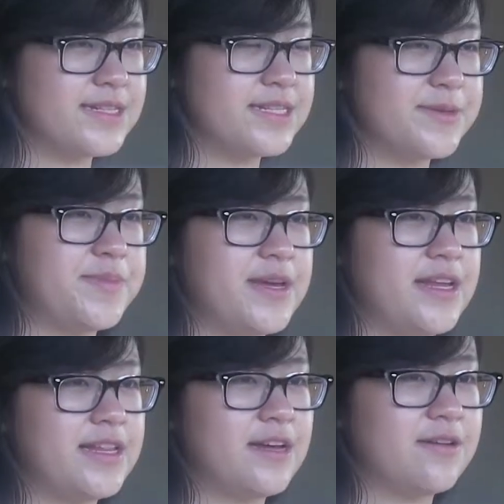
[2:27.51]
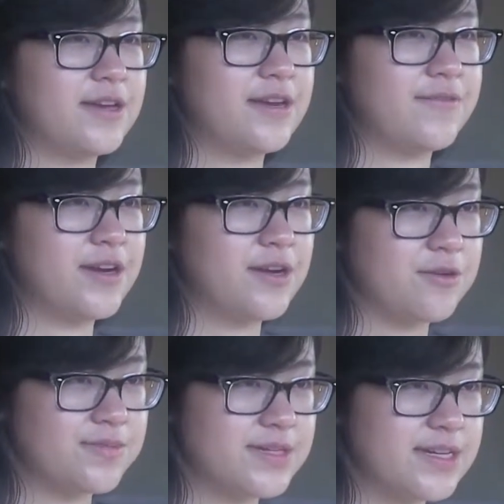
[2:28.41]
anticipating that I'll get very
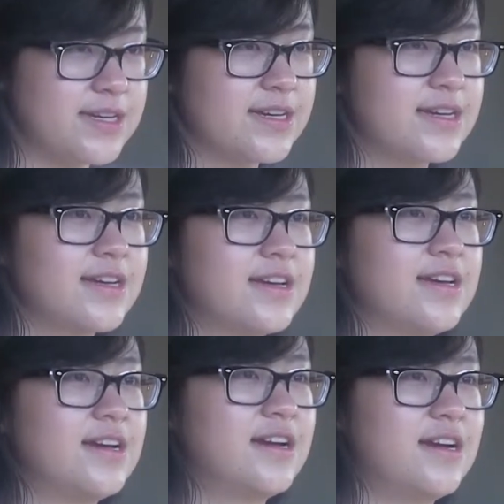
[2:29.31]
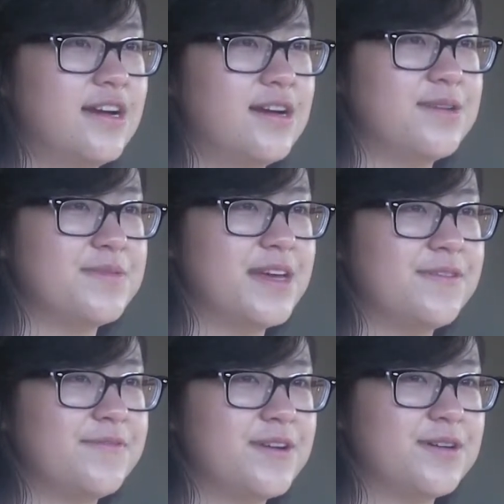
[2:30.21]
homesick. That
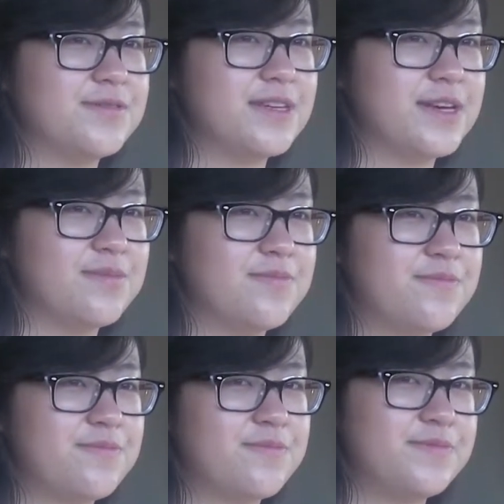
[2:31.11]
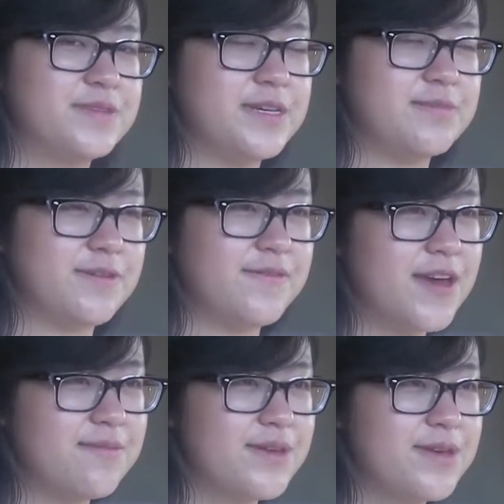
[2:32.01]
involves like seeing my
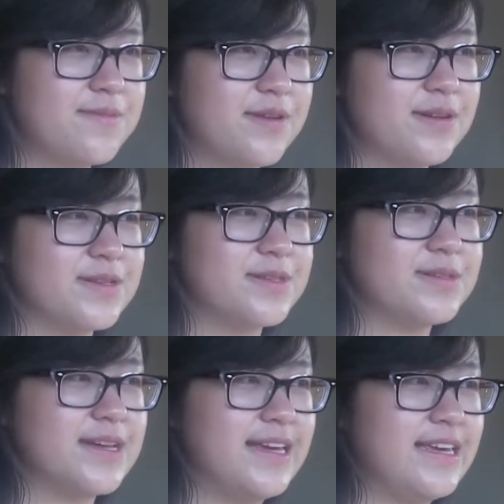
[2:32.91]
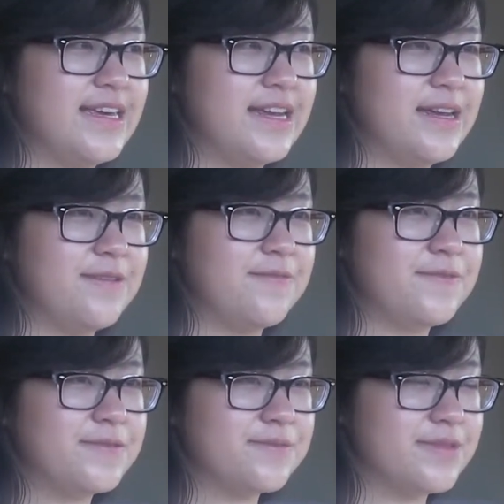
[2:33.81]
family, but also like eating
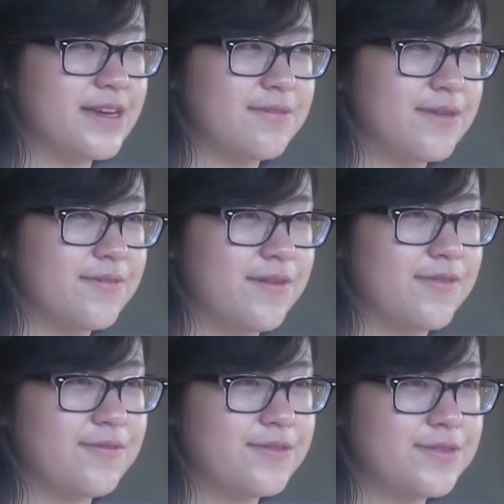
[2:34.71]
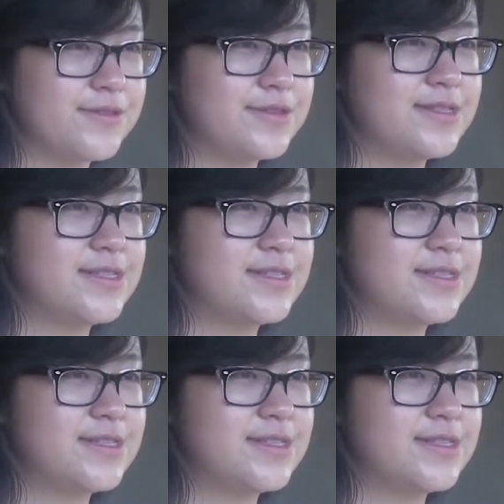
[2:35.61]
food, like my favorite foods.